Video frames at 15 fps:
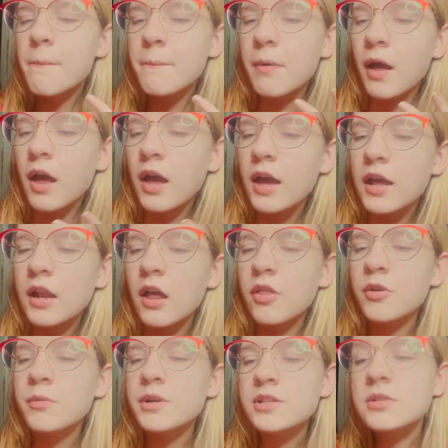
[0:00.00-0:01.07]
But
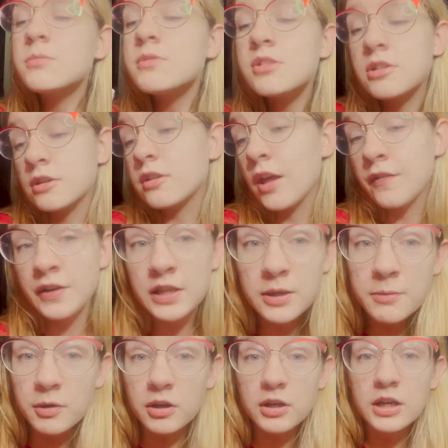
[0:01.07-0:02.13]
otherwise, I'm still loving the
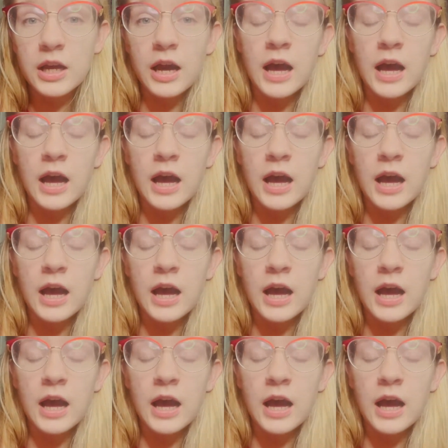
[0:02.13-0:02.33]
book.